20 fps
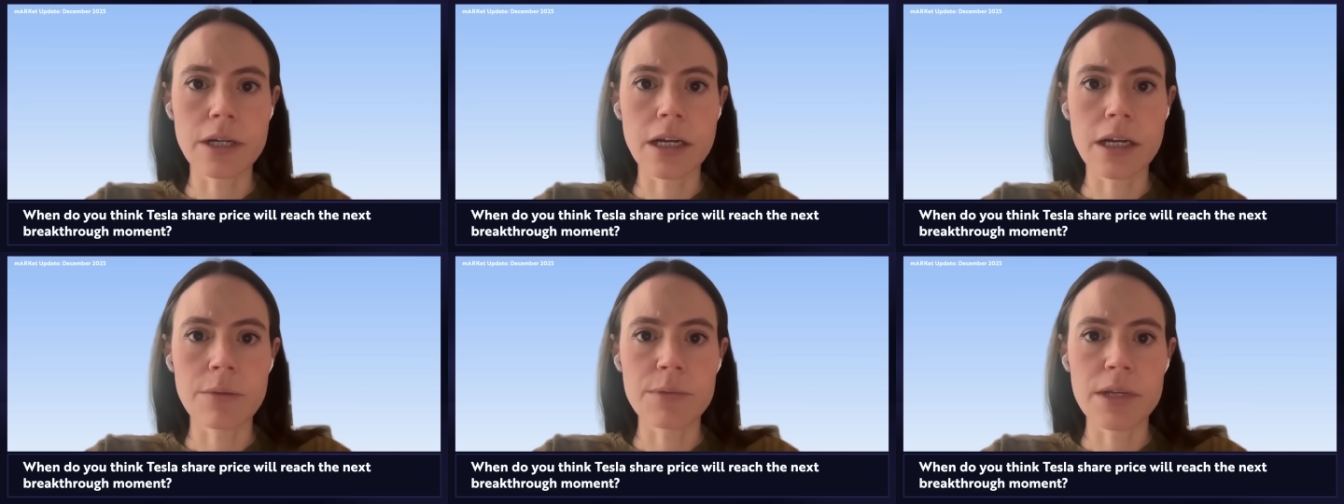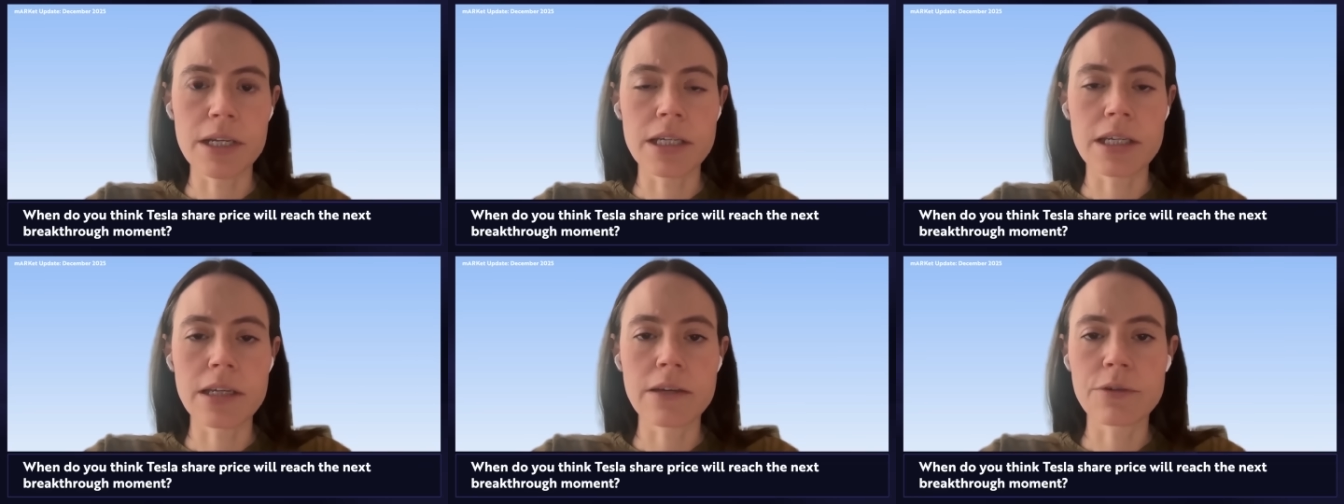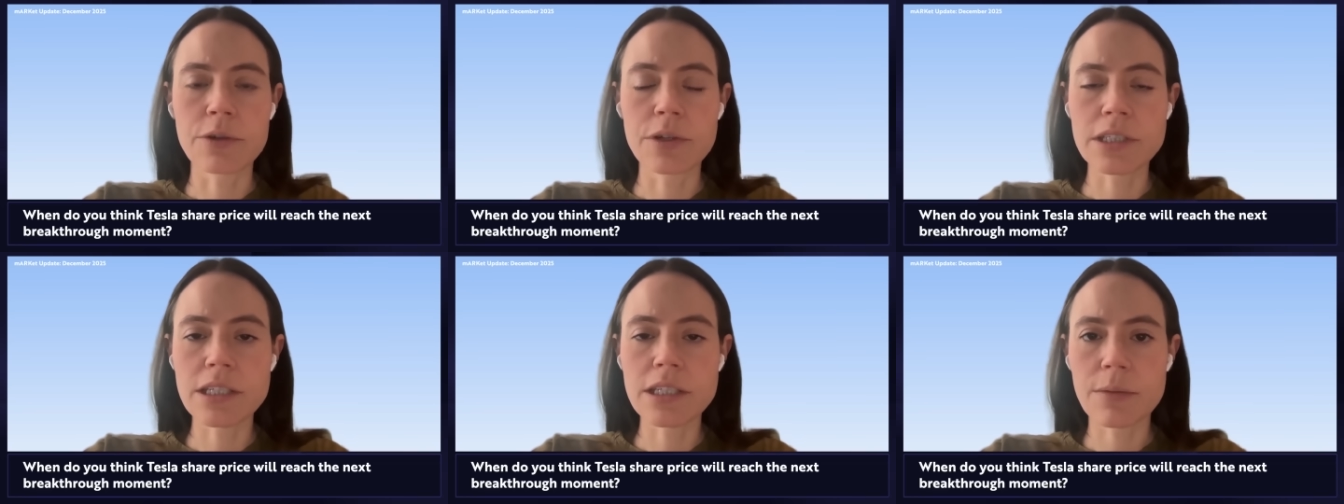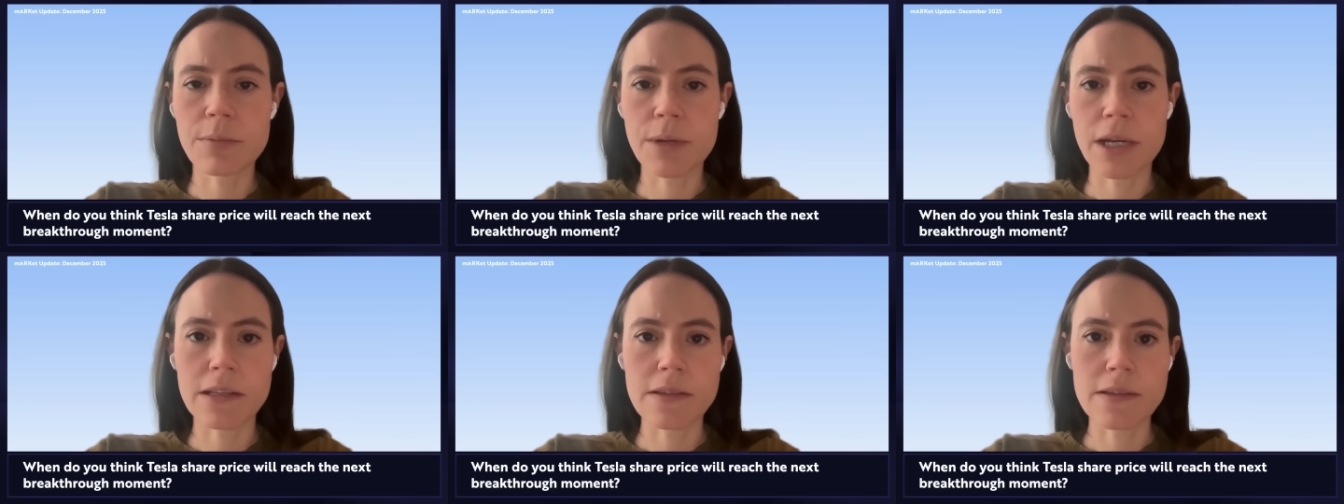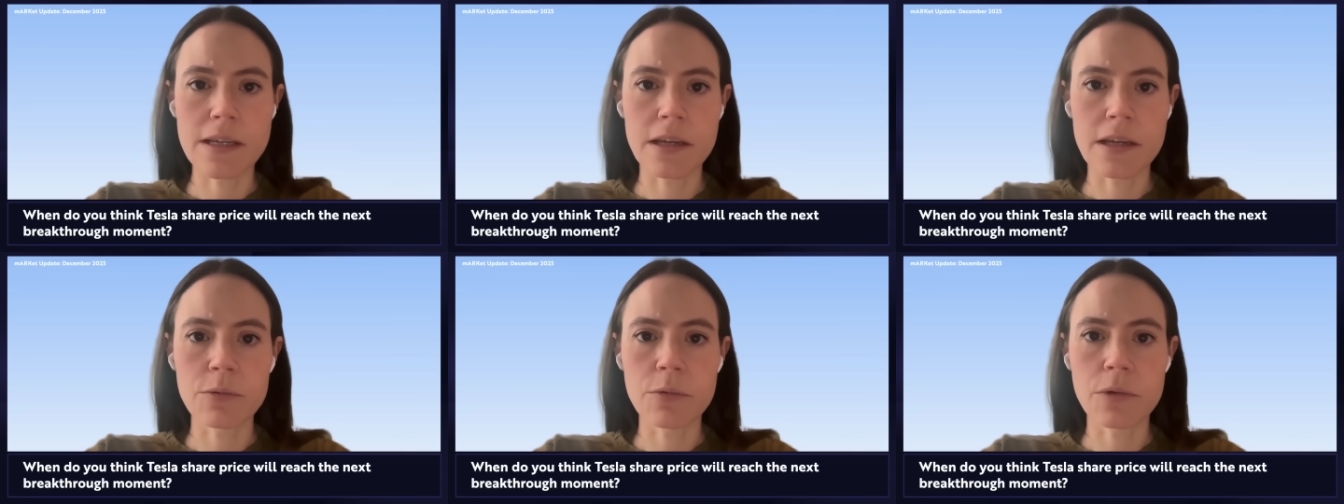And of course, it
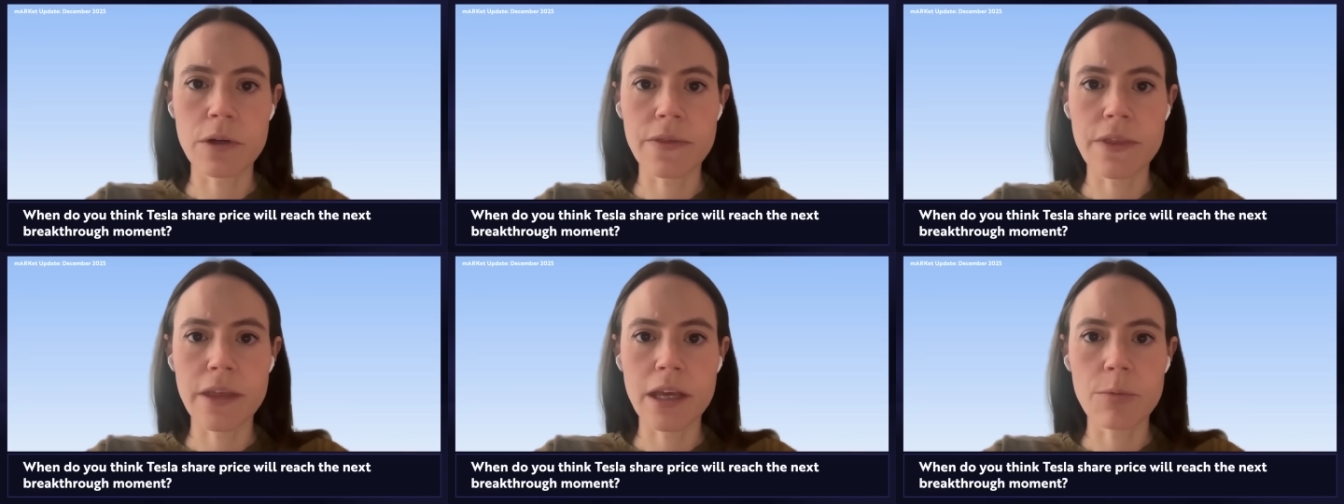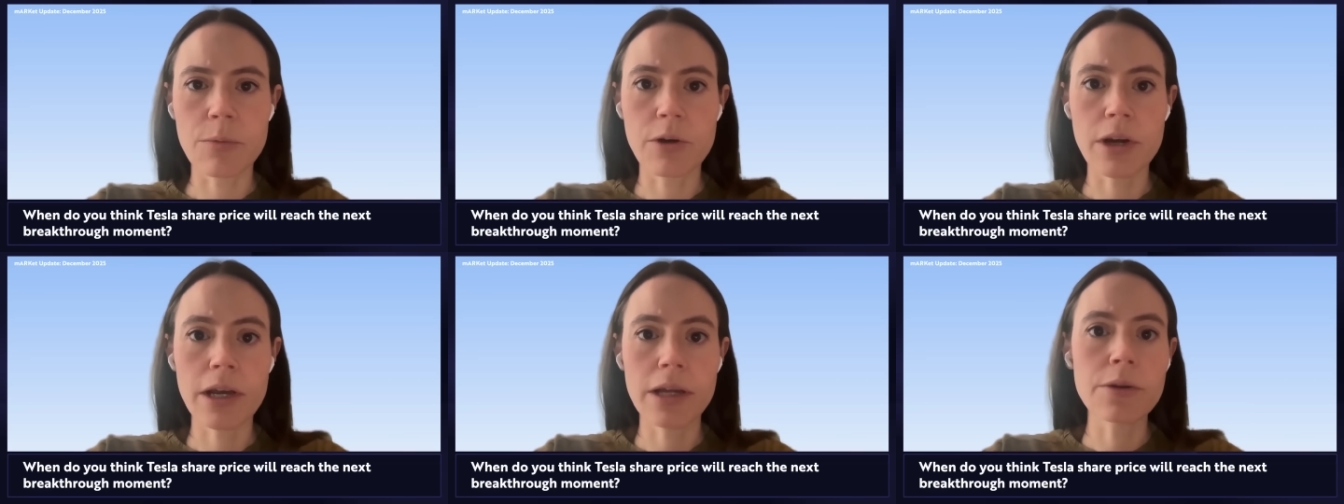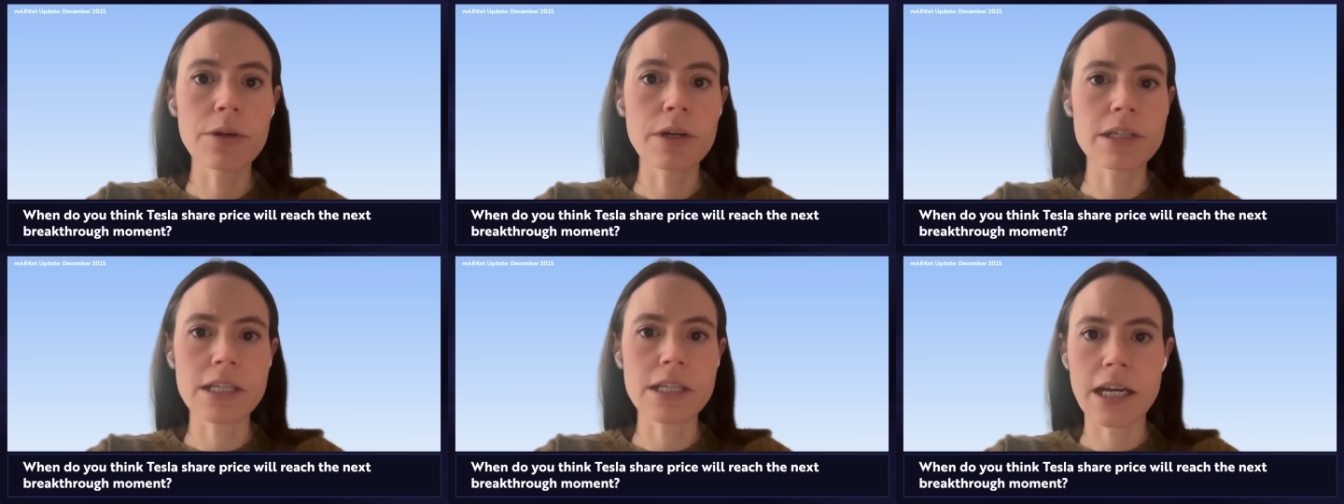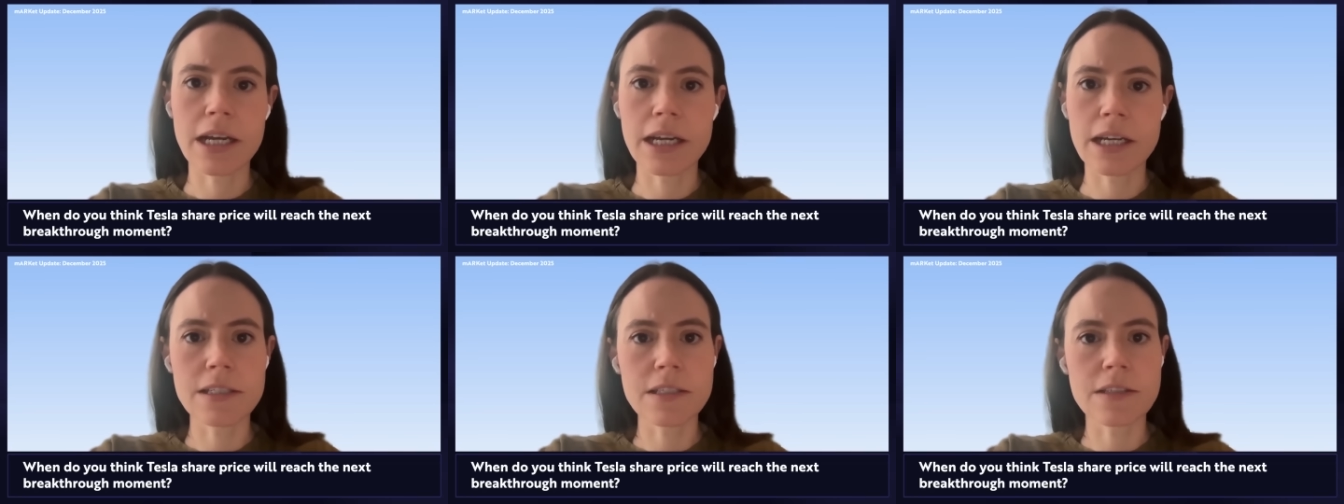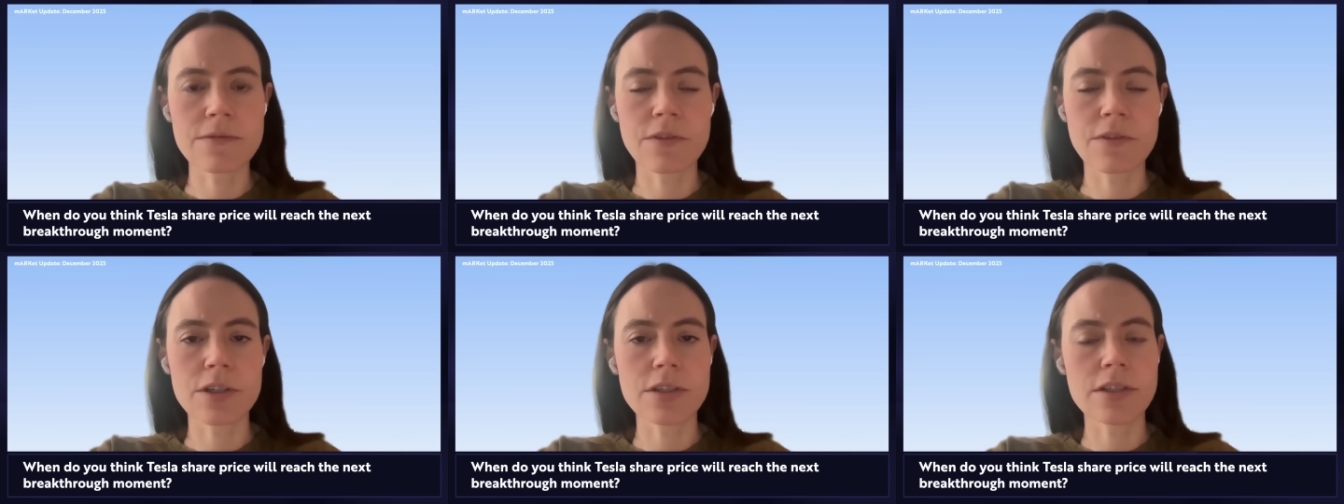depends on what they
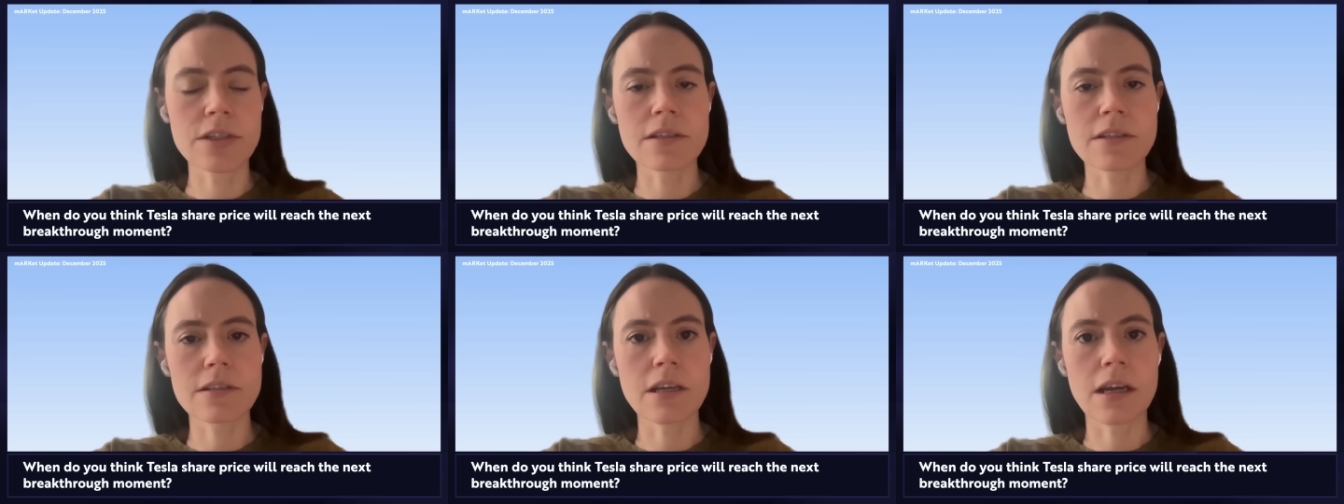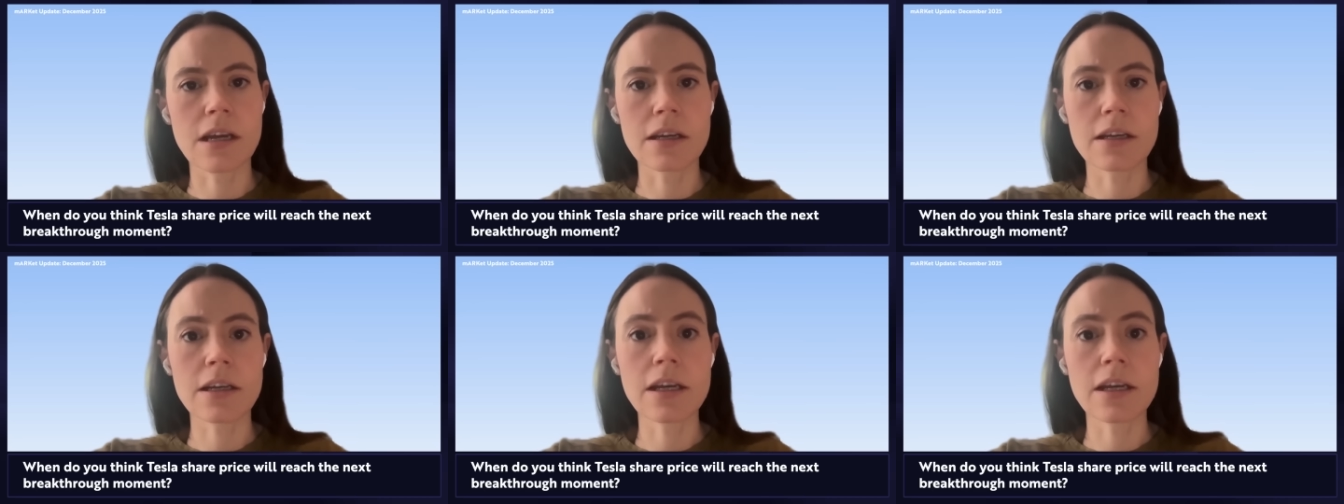prioritize versus